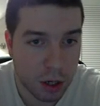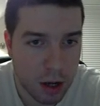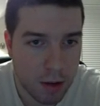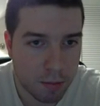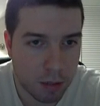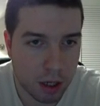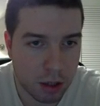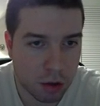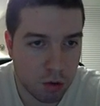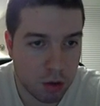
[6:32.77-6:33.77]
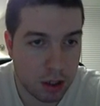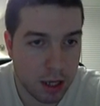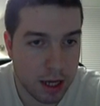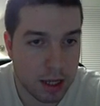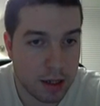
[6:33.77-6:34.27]
They can throw the
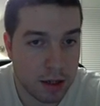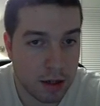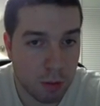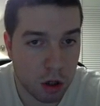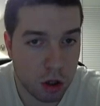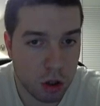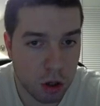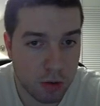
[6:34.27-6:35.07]
nades, molotovs,